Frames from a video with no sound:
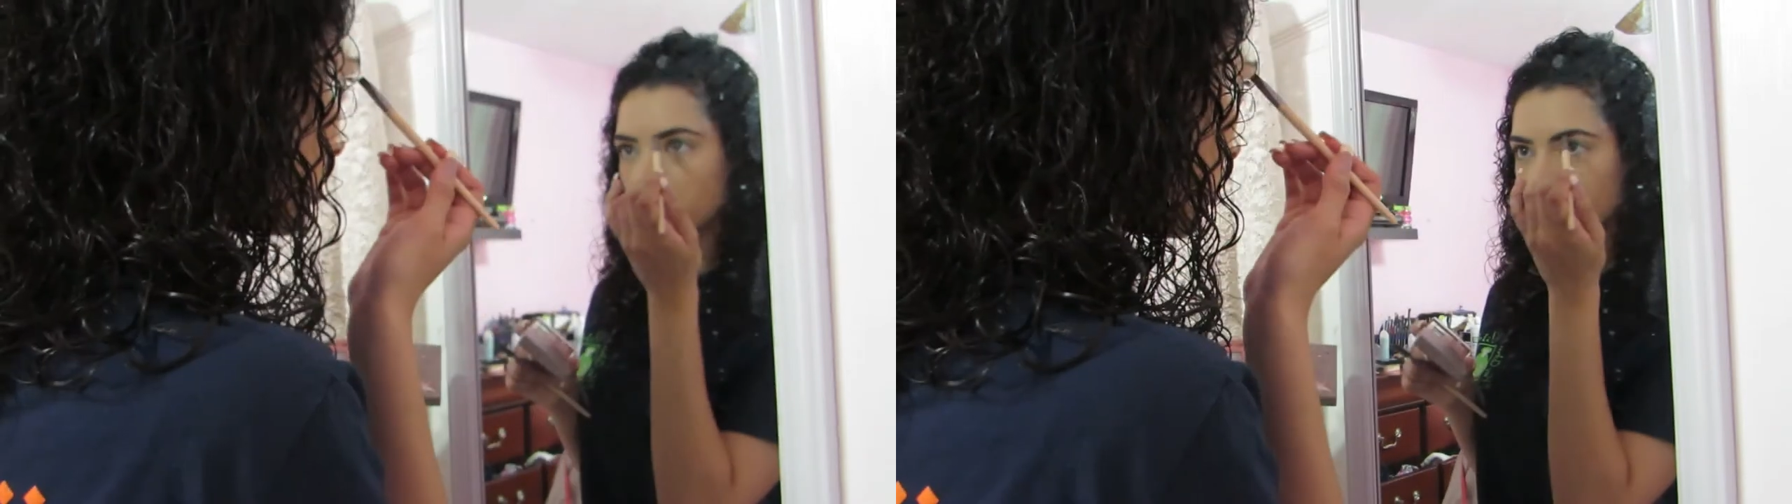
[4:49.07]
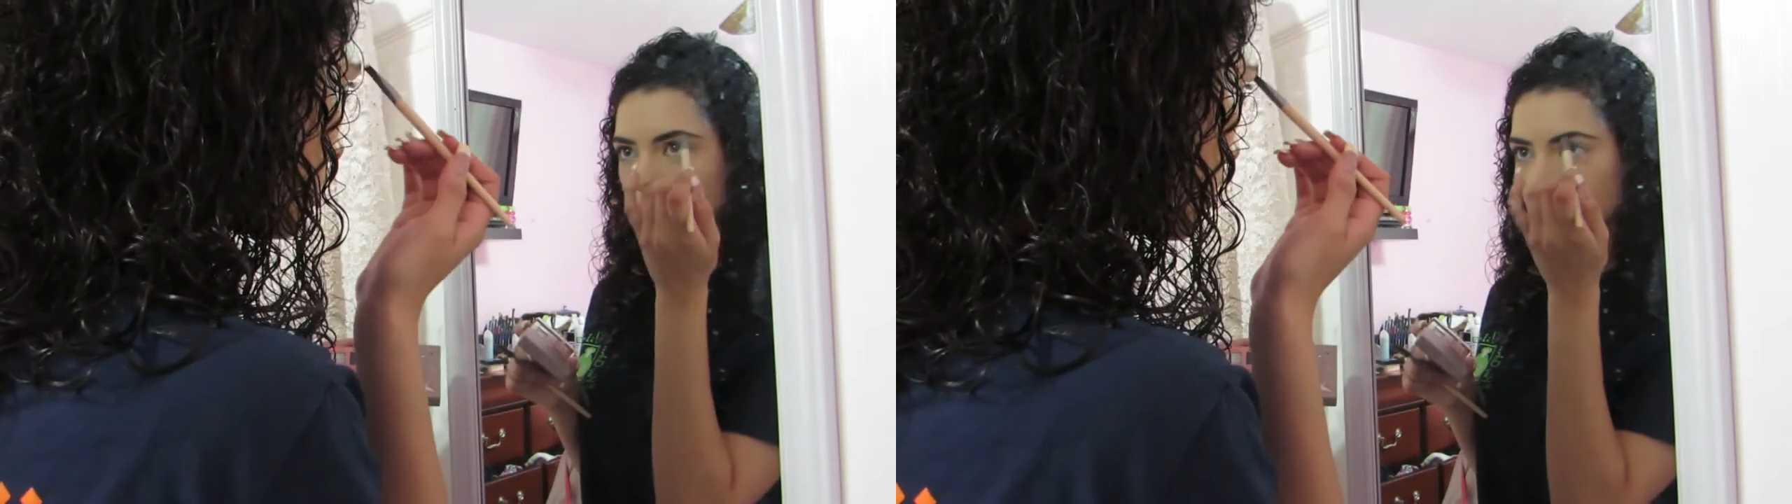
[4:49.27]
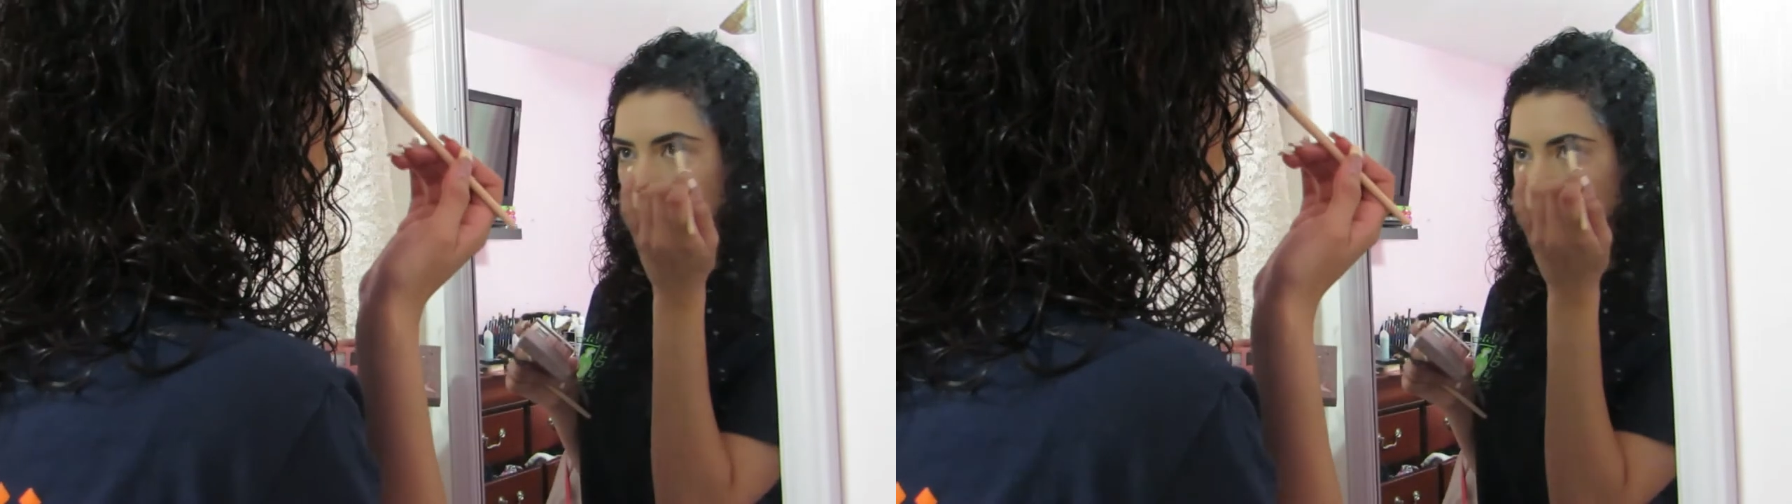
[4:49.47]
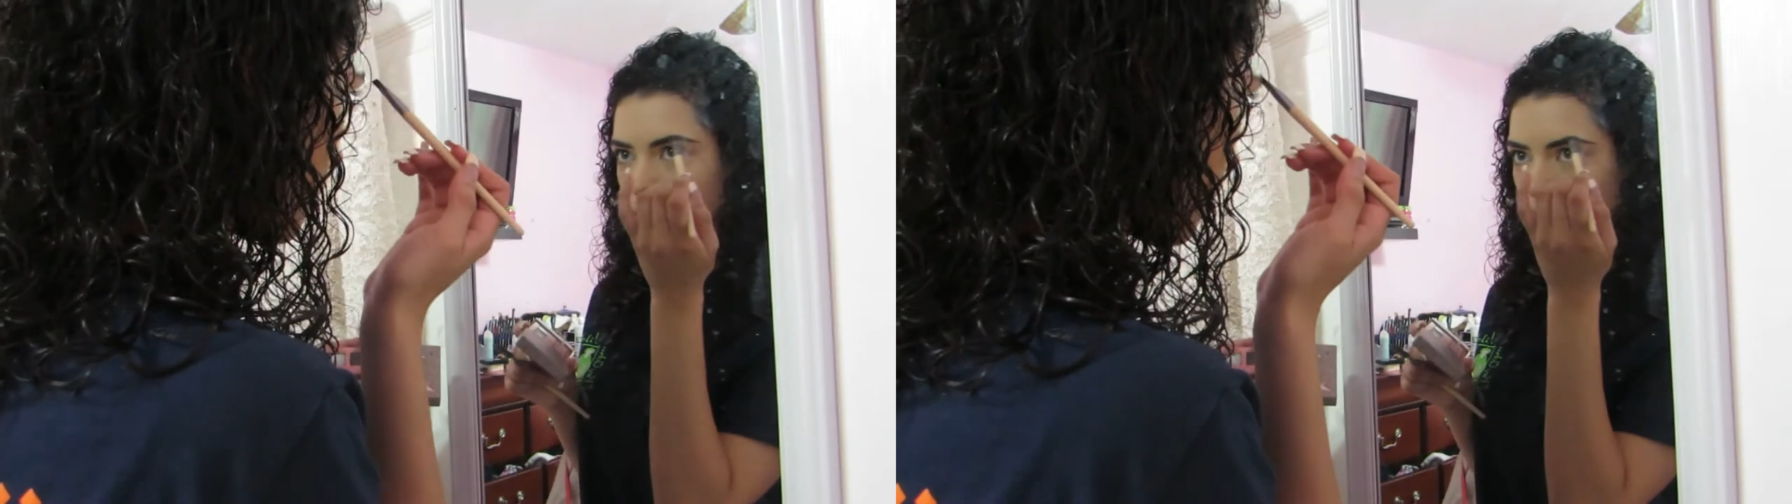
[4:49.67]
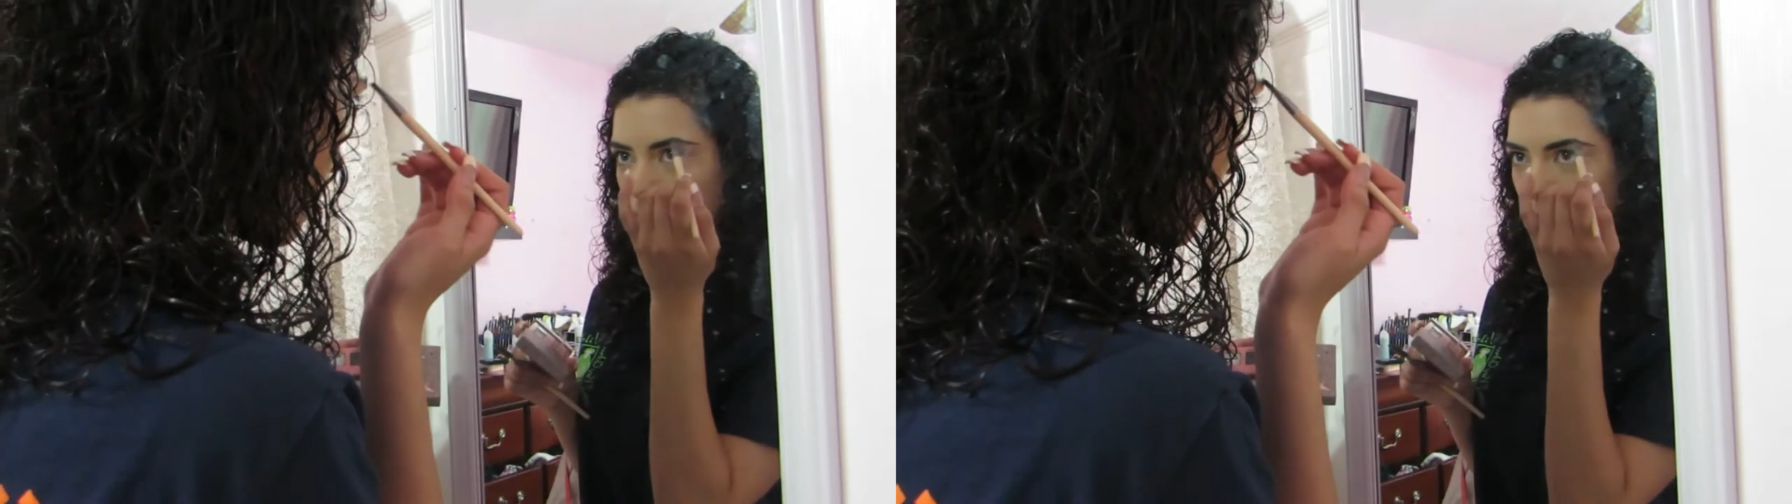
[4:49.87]
Most people
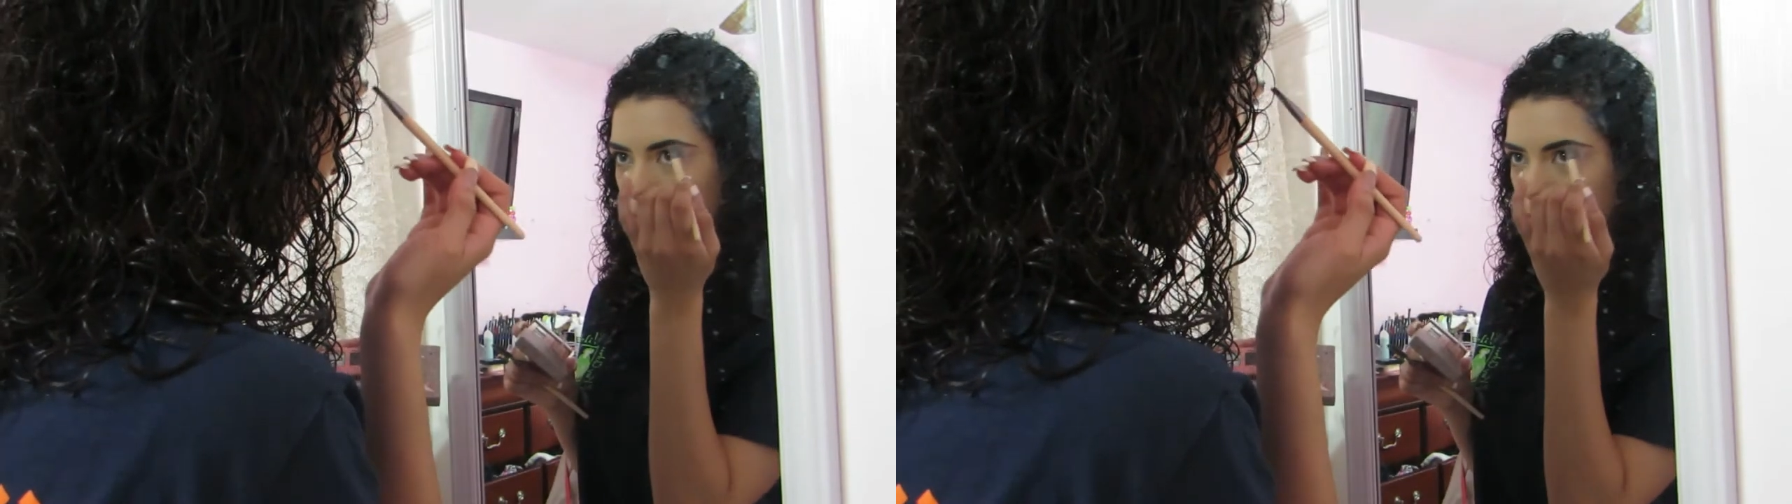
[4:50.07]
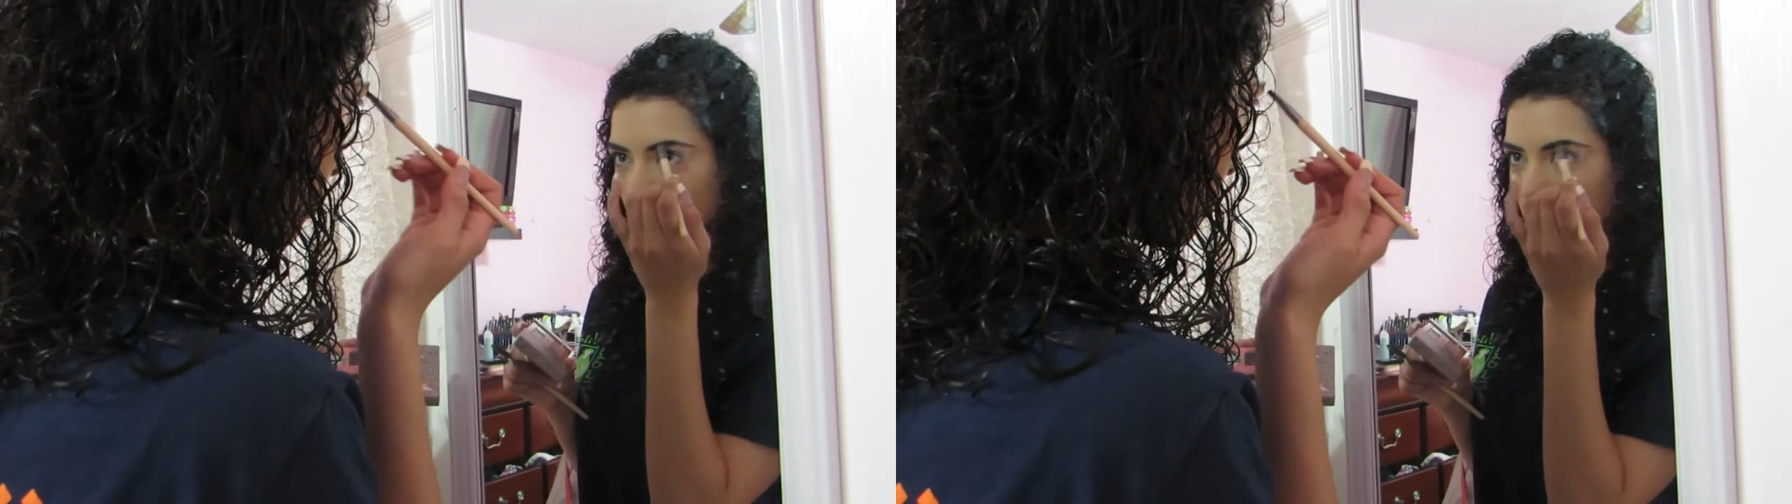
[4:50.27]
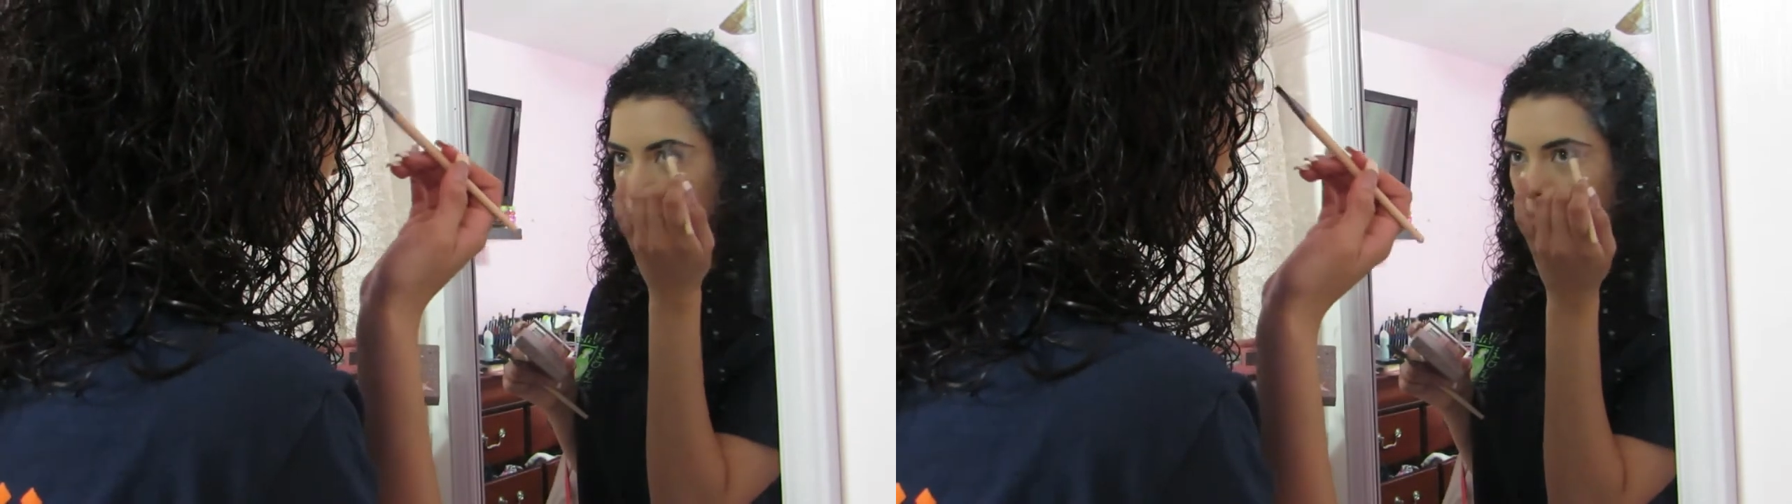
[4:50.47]
that I became